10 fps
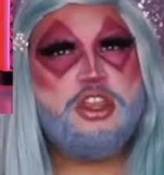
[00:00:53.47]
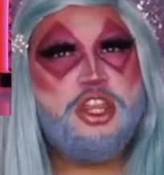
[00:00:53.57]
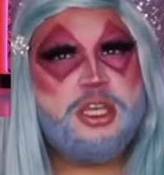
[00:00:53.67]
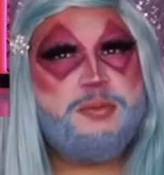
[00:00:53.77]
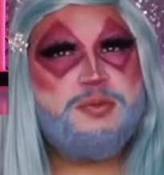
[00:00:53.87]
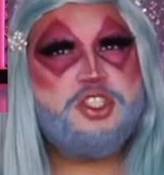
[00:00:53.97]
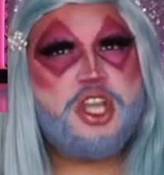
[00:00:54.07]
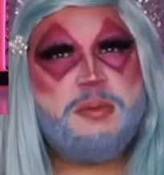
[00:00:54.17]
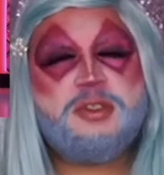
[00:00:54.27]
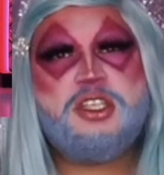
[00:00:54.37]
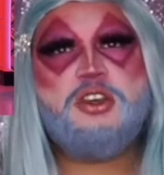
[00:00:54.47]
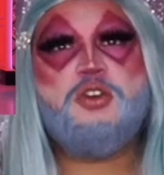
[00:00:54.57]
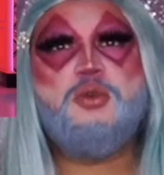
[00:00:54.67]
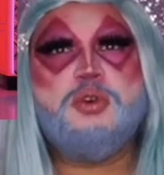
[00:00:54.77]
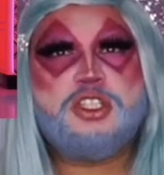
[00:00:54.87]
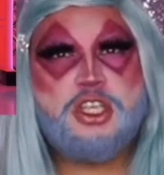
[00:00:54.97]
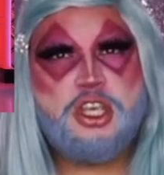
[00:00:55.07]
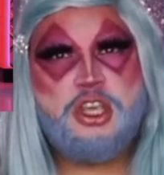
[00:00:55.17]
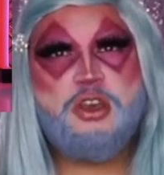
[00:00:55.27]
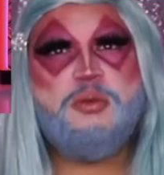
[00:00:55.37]
The jumpsuit was
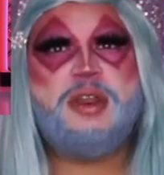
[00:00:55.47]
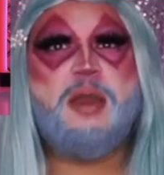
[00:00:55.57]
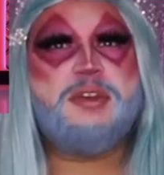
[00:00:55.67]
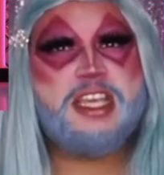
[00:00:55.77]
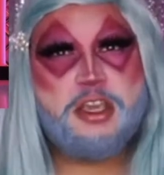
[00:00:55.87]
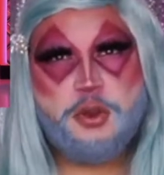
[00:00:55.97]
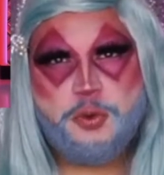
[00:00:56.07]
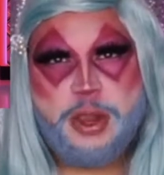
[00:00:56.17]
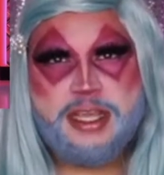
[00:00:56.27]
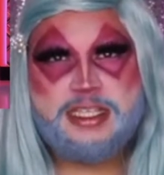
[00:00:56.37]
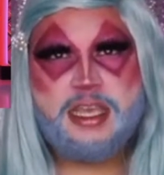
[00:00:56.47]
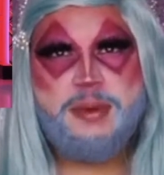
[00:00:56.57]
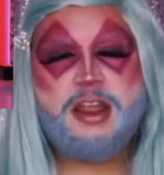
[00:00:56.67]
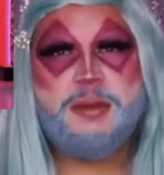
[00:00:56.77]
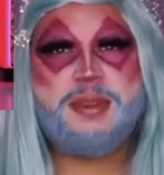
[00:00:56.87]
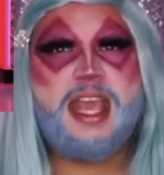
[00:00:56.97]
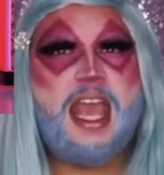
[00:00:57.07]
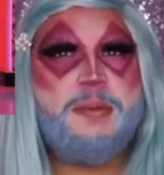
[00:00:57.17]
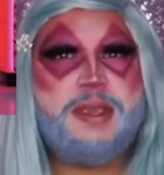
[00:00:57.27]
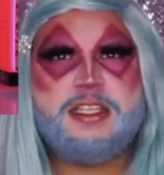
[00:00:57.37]
cute, but I wasn't crazy about it, but the
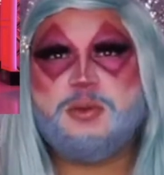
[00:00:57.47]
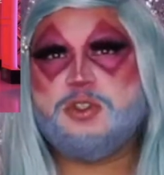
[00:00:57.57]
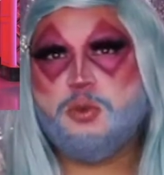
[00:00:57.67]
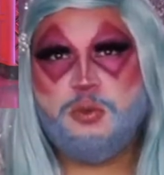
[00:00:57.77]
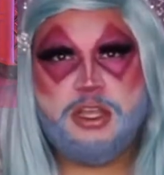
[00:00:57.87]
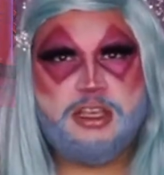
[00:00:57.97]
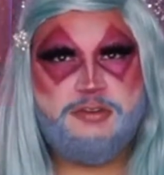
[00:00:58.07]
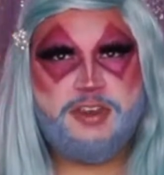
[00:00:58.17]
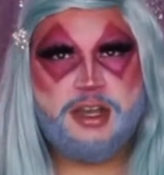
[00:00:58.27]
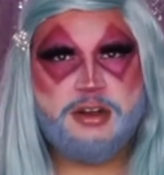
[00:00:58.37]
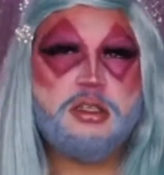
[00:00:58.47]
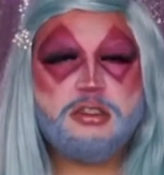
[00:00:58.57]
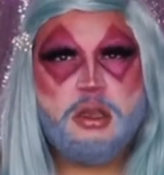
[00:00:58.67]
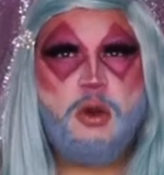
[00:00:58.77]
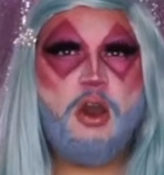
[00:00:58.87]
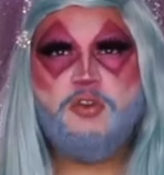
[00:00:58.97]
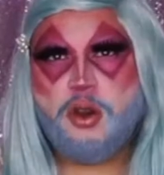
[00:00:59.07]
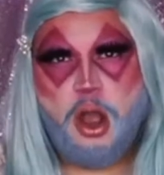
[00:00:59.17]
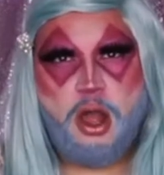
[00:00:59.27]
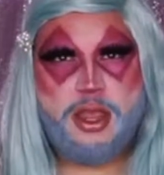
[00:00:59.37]
headpiece was really fair. So
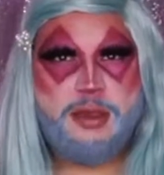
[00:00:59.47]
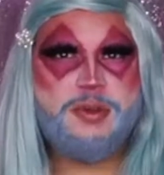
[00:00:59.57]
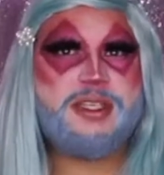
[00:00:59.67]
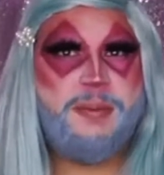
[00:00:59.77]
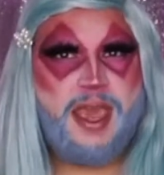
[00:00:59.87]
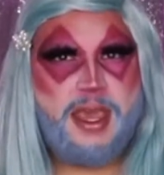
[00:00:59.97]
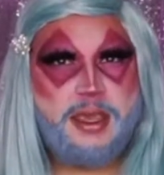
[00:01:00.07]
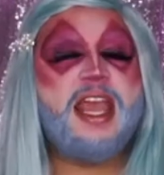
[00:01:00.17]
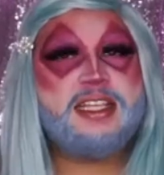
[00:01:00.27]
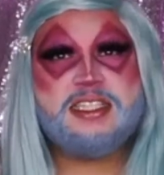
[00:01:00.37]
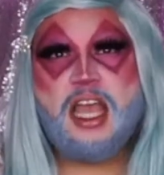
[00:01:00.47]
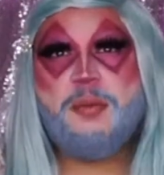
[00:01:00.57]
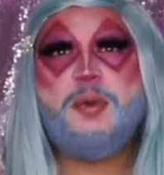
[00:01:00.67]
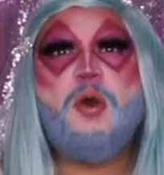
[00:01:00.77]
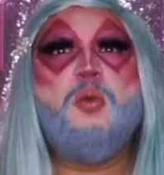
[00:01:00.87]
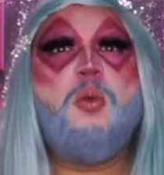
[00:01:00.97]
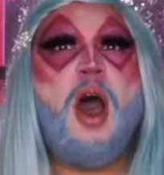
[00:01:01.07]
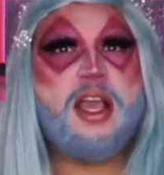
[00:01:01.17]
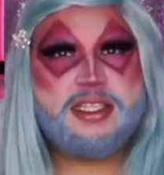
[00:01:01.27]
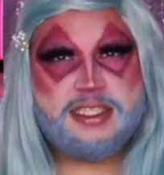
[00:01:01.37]
overall, it was a bae. Next up,
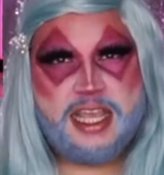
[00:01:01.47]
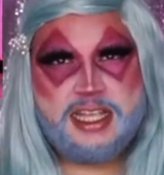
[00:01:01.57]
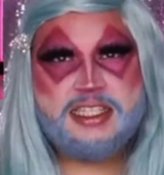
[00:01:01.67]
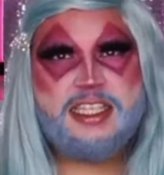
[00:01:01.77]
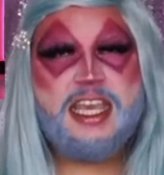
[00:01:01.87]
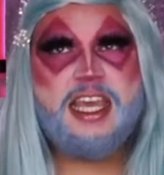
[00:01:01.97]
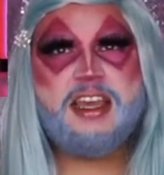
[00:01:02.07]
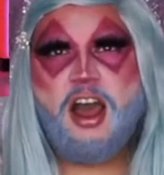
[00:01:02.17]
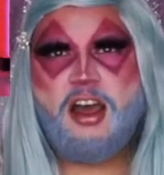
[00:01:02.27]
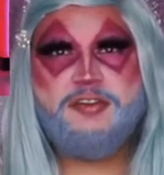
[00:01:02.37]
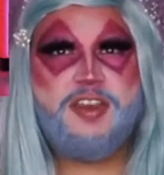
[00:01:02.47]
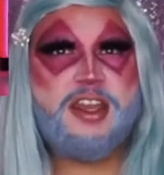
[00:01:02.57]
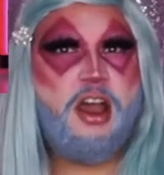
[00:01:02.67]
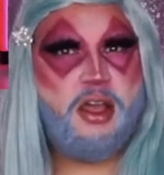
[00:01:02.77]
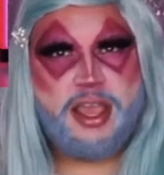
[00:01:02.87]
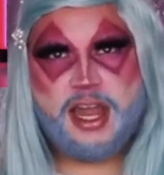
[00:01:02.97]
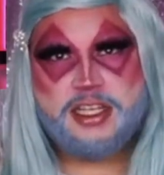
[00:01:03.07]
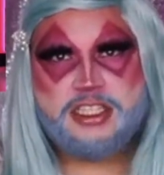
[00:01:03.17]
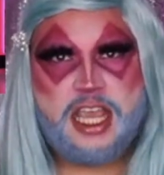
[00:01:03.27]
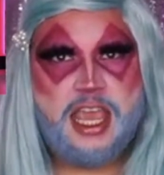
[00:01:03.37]
walks in Tia Coffee, and all I gotta
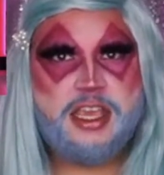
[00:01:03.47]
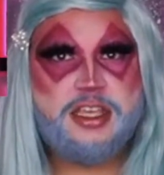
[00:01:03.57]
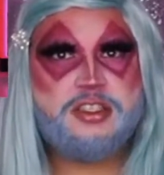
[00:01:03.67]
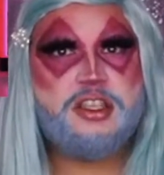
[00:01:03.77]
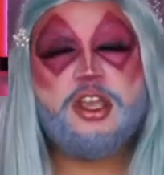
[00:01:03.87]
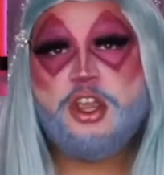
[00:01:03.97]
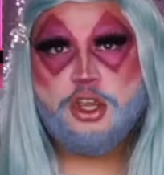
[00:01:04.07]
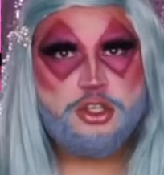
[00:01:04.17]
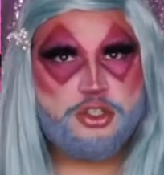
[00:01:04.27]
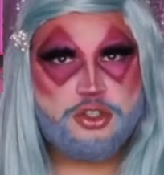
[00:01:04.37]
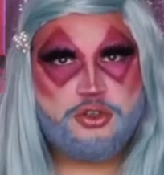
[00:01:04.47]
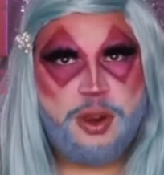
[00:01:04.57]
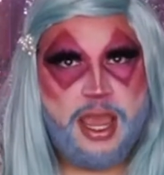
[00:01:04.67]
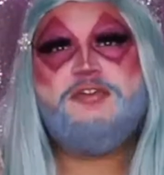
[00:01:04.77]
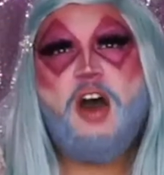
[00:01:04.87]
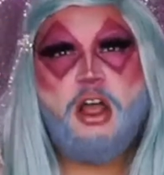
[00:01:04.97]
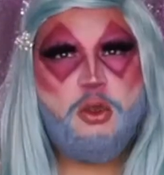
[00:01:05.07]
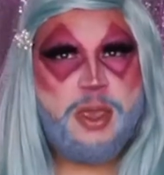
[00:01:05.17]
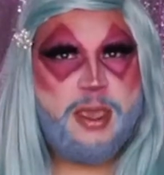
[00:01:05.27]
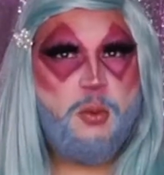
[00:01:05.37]
say is straight.
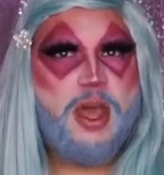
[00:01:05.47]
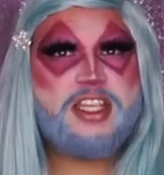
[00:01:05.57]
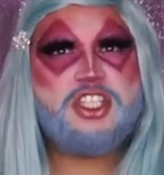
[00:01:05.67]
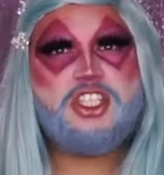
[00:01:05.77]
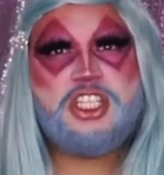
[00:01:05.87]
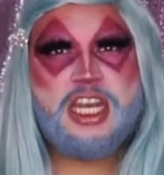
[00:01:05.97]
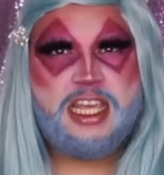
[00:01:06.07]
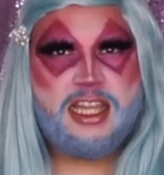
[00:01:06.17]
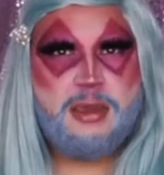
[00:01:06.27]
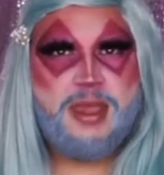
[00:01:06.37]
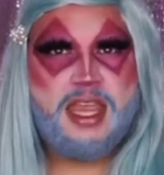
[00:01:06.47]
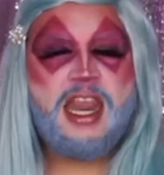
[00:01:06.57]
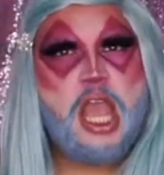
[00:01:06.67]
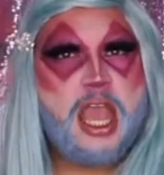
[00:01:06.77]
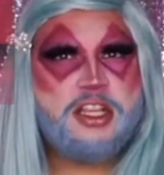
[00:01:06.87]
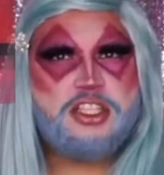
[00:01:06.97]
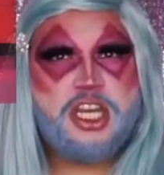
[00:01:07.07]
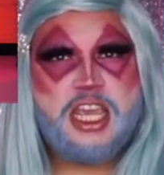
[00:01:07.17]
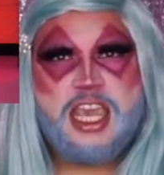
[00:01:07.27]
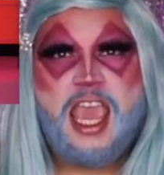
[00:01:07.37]
Following was Ginny Lemon, and
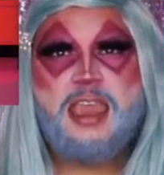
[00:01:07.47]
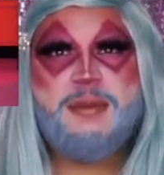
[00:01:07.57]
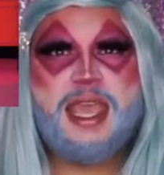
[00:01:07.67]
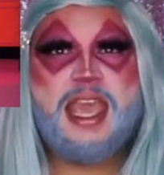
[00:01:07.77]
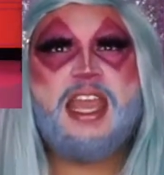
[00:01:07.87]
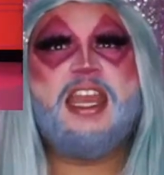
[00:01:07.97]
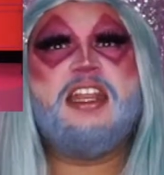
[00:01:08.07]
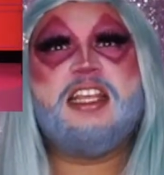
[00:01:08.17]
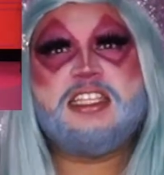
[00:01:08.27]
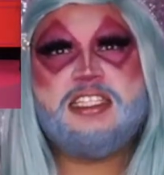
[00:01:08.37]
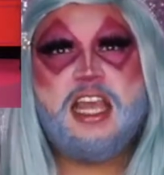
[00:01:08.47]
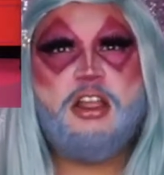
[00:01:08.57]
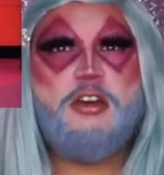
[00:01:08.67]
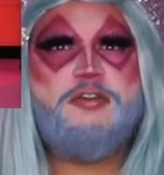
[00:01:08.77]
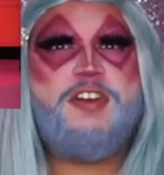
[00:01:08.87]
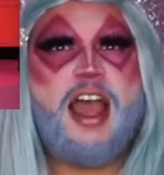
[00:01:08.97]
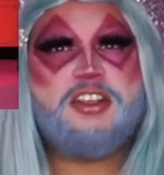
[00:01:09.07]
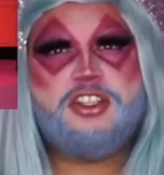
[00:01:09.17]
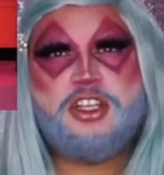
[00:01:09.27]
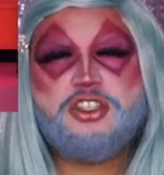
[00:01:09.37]
Ginny came in this yellow
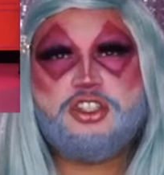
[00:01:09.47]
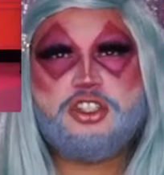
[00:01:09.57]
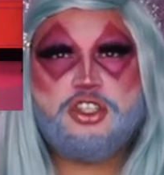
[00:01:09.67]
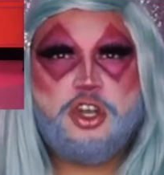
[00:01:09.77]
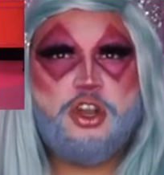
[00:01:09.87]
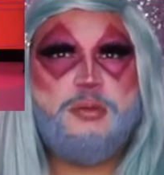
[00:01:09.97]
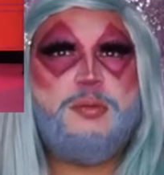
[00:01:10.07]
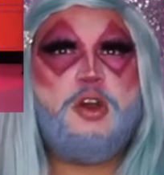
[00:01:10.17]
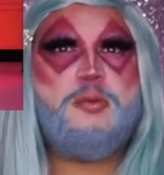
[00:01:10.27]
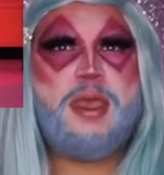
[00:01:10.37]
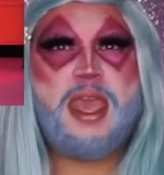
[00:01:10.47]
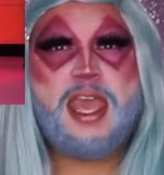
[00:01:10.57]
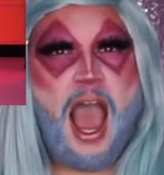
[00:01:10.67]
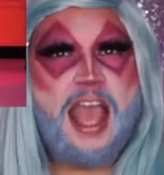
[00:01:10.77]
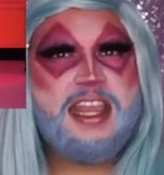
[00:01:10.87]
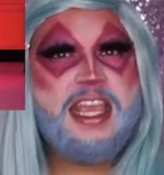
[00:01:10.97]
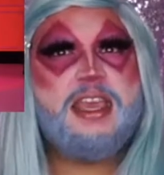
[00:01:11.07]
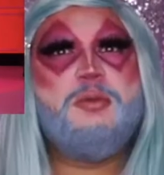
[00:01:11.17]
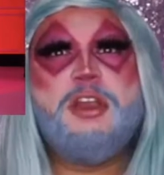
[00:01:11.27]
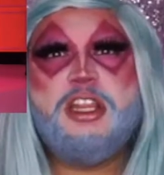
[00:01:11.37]
fashion skirt moment. I think
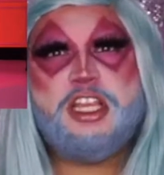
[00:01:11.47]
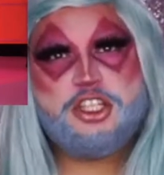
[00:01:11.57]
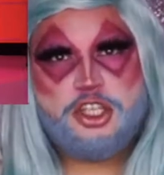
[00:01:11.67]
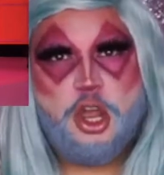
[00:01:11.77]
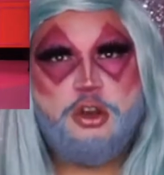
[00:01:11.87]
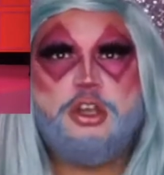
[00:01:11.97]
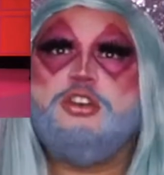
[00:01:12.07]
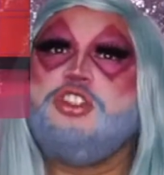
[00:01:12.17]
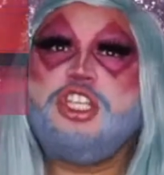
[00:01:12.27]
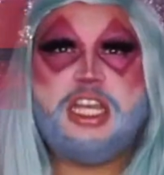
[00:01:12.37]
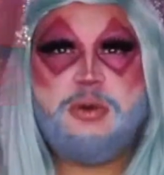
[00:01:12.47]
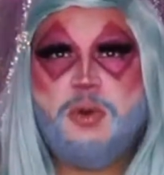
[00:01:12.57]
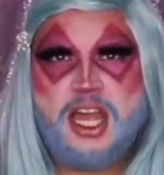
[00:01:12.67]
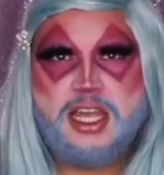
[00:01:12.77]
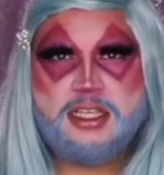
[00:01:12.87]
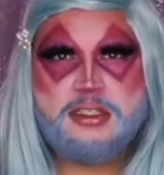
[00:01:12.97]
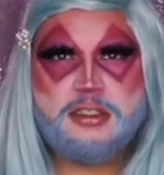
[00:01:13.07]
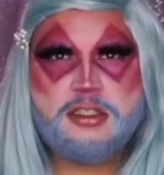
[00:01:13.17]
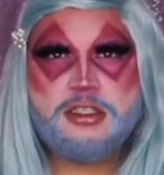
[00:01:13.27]
it really showed who Ginny was.